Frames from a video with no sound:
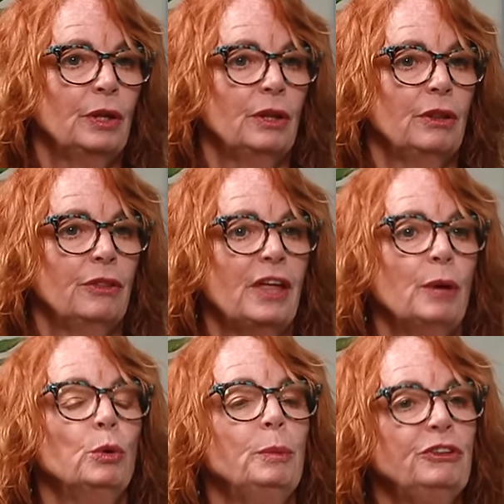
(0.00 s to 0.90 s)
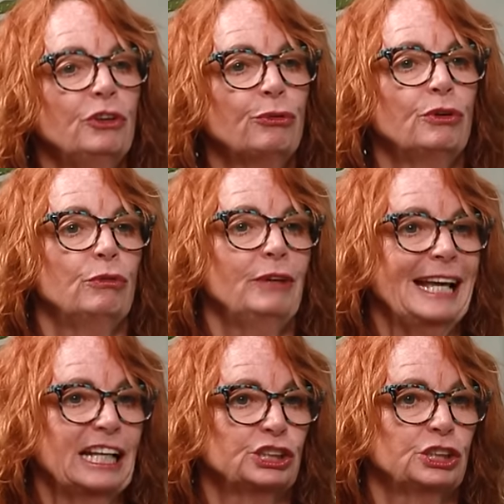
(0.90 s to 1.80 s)
there will be different
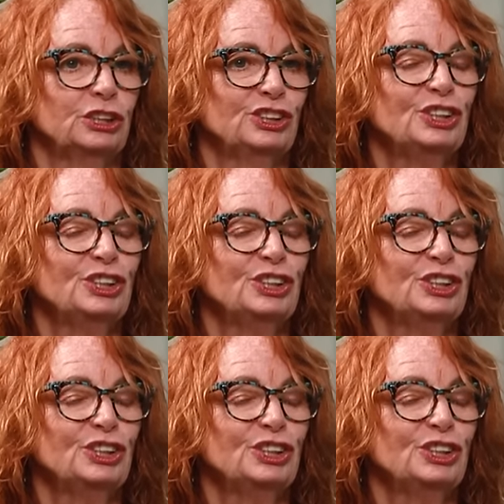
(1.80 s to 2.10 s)
reactions.